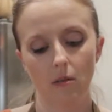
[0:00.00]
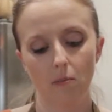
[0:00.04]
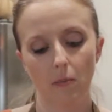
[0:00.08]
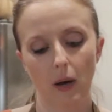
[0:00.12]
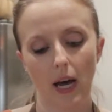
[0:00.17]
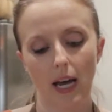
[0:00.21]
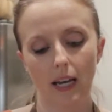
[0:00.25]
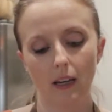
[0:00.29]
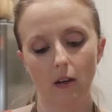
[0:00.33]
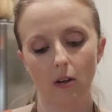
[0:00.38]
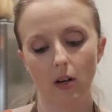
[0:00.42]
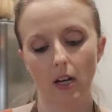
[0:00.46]

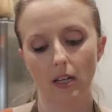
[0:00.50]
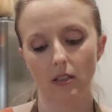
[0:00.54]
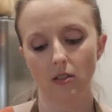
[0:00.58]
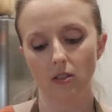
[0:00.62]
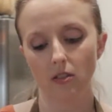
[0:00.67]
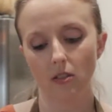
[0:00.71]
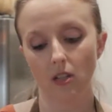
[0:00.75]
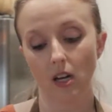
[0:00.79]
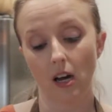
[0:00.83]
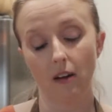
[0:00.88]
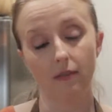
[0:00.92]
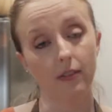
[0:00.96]
pie
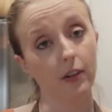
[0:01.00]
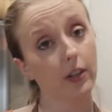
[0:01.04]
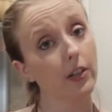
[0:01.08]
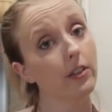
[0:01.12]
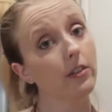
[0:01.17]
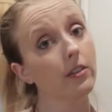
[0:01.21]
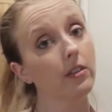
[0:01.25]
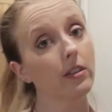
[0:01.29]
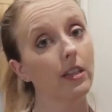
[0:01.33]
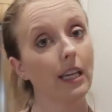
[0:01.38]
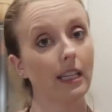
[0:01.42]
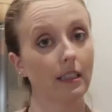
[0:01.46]
crust
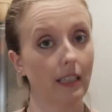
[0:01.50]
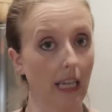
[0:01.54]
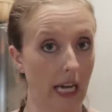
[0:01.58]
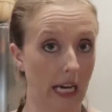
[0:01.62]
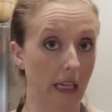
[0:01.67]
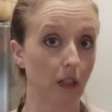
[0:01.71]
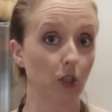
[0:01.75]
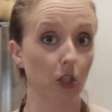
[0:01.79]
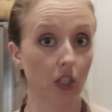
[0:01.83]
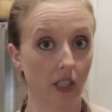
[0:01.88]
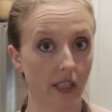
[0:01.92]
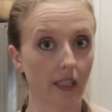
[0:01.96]
cover. They
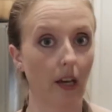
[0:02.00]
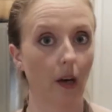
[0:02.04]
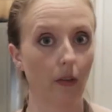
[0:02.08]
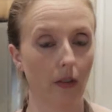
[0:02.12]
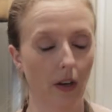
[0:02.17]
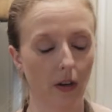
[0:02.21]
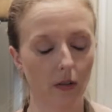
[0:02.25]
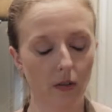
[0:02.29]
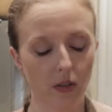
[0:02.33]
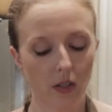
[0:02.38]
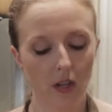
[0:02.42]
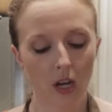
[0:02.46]
actually sell
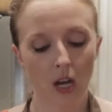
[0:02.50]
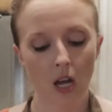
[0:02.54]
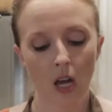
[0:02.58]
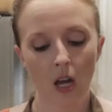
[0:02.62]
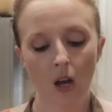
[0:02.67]
those.